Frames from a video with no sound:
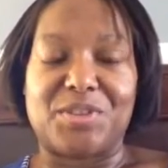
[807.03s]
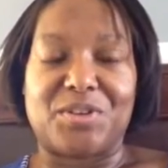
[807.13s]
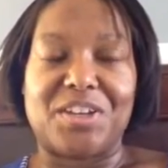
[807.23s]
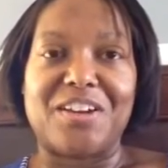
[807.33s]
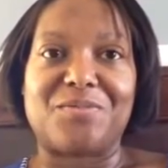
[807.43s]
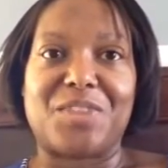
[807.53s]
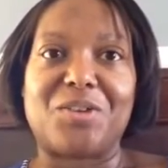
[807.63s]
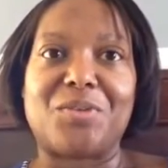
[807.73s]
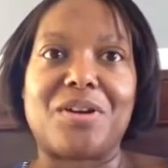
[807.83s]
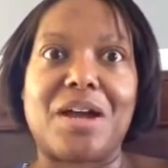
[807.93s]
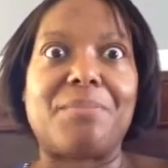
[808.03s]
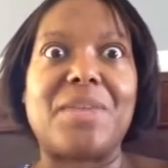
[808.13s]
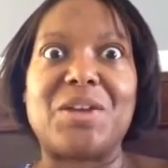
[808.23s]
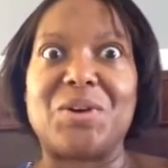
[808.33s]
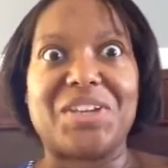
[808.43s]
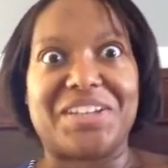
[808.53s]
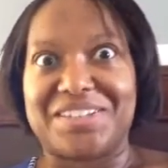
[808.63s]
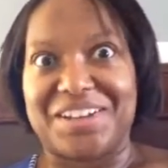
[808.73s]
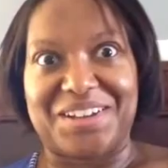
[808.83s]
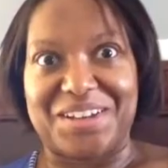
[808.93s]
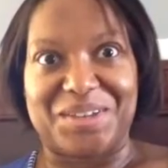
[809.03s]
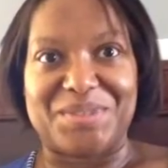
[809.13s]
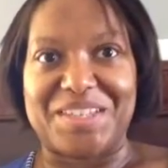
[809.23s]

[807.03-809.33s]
there were a million times